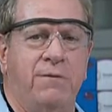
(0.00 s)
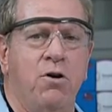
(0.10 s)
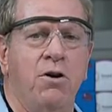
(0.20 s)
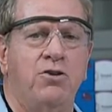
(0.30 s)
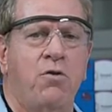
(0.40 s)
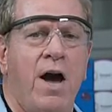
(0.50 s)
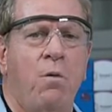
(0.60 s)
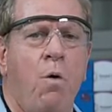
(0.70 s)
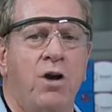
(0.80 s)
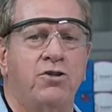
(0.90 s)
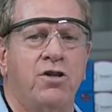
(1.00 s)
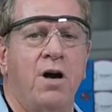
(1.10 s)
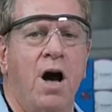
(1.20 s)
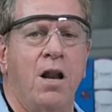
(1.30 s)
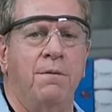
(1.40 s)
if you're going to try to wash the
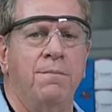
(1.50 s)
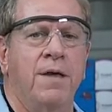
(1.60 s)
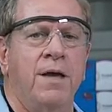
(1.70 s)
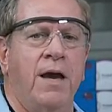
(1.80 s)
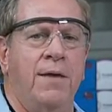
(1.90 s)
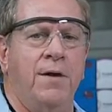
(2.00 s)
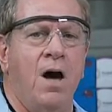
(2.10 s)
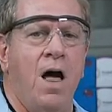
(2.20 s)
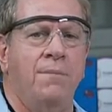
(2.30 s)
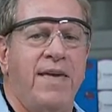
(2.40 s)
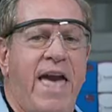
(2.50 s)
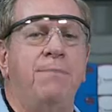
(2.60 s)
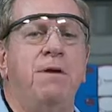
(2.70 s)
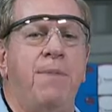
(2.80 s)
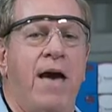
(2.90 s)
column, and the column
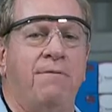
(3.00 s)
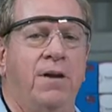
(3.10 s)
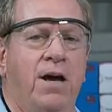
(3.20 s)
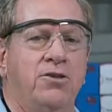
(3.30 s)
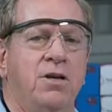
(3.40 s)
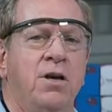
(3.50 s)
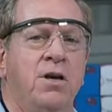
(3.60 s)
can be backflushed,